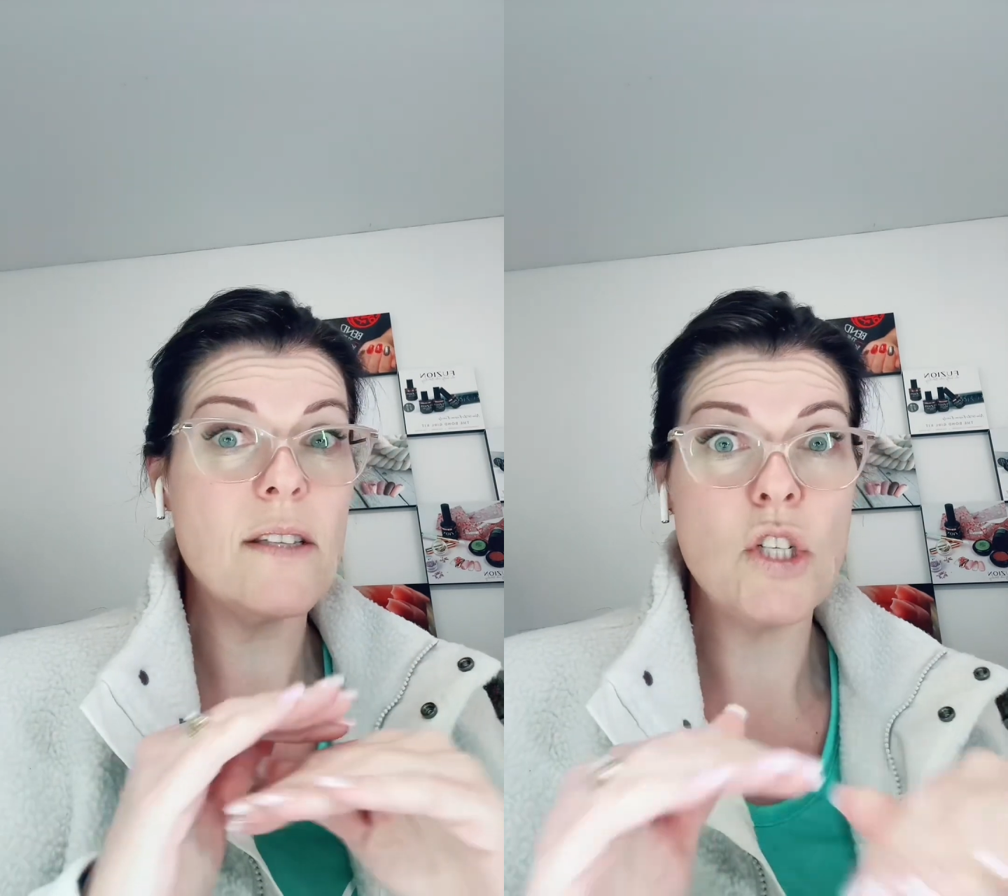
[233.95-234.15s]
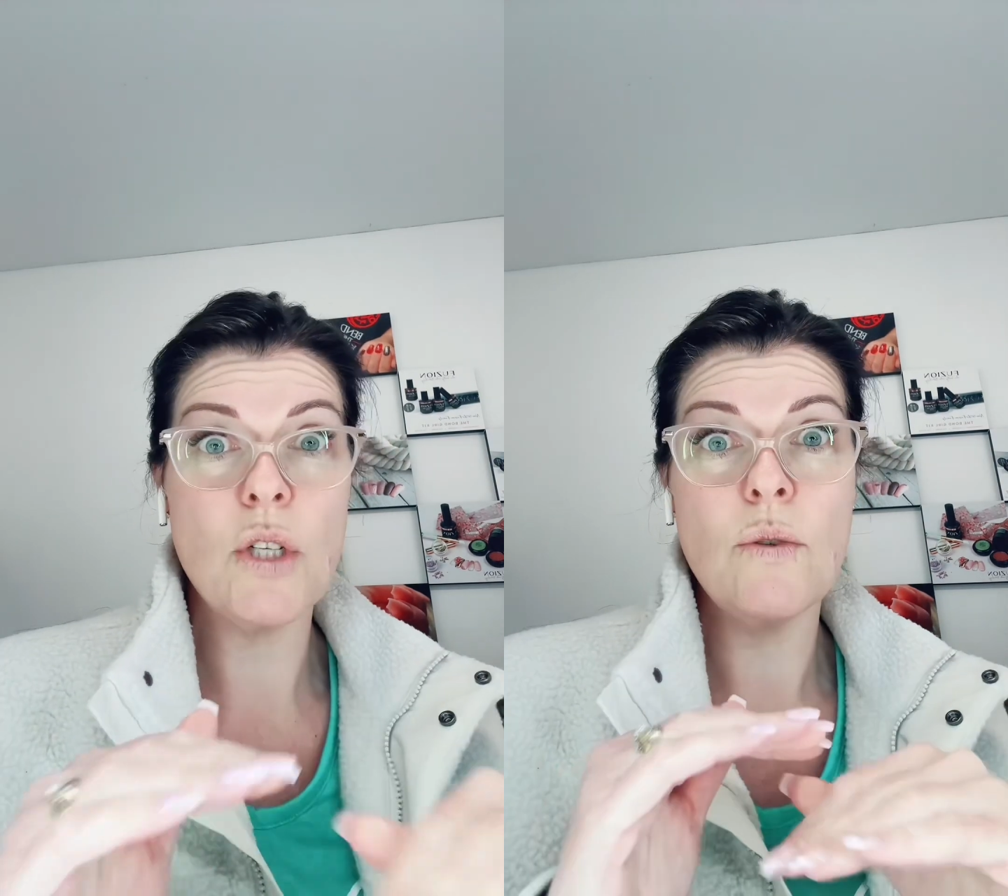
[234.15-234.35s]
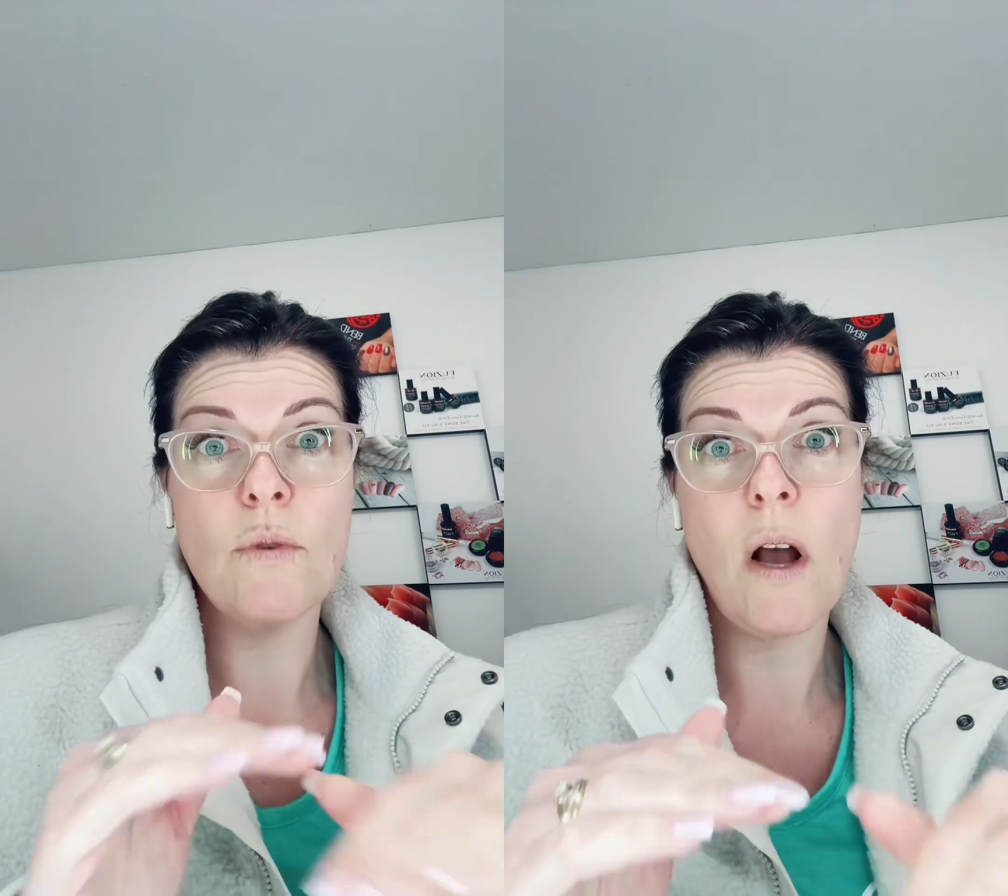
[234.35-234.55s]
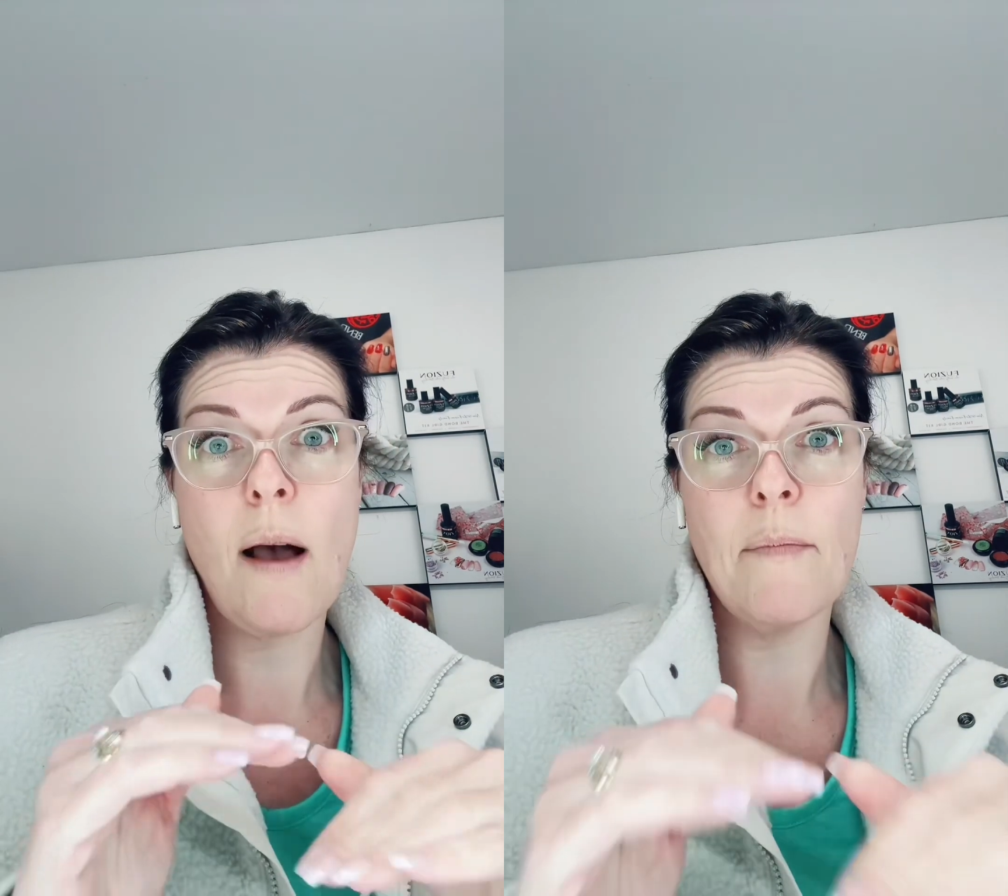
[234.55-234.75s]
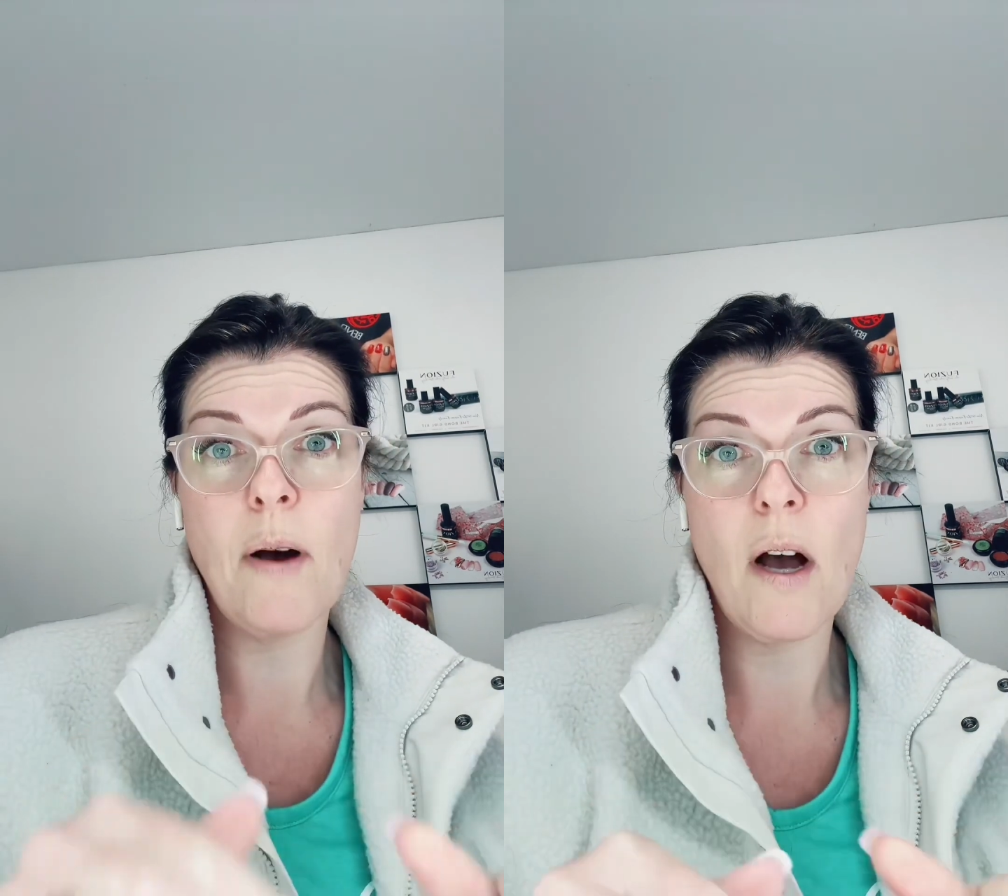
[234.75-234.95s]
do
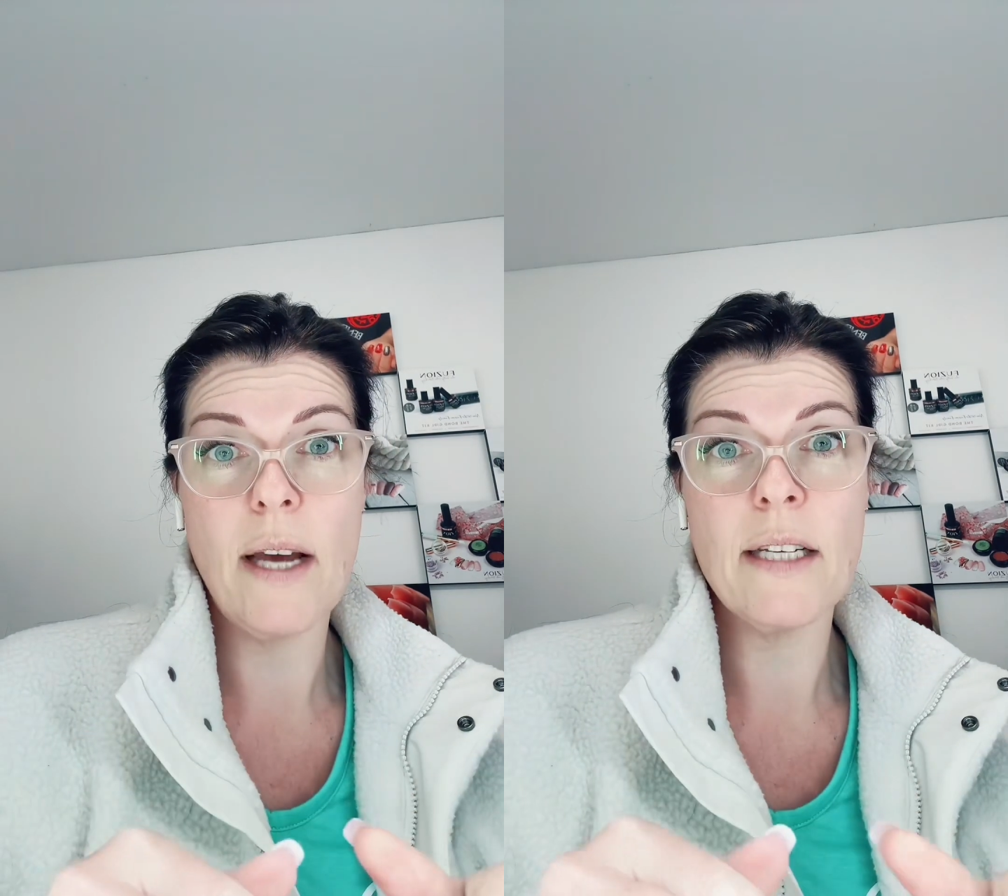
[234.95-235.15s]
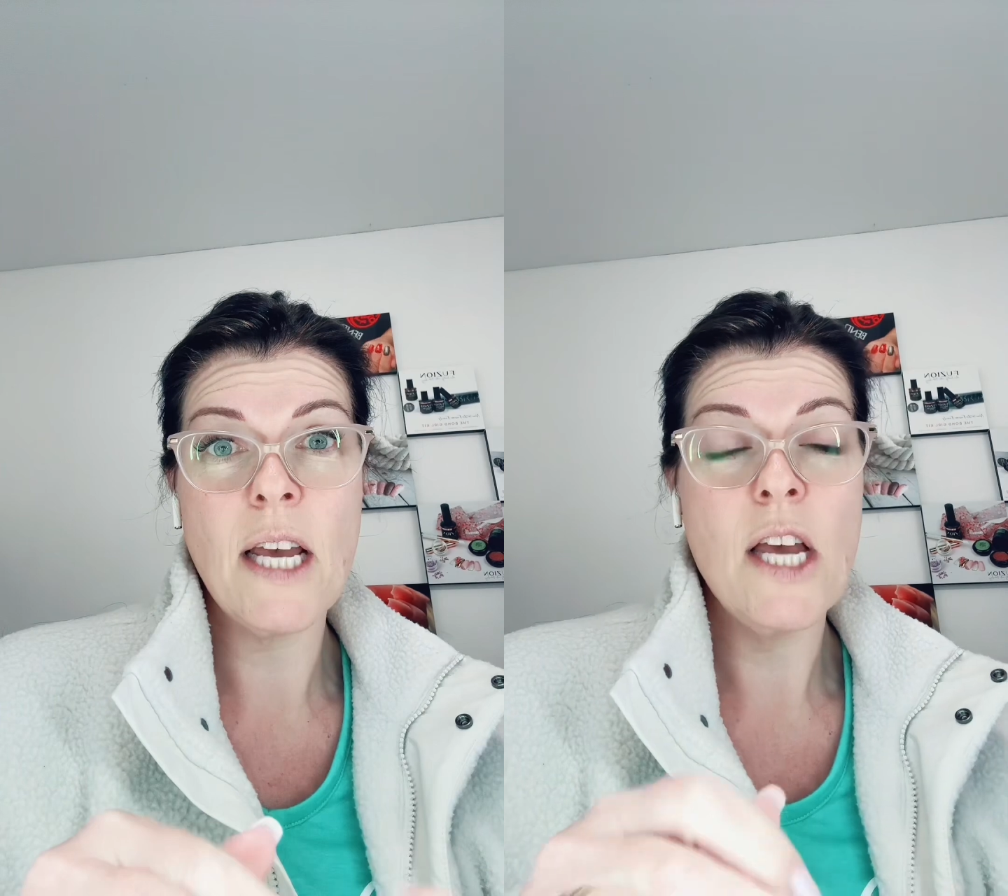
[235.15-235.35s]
not bond.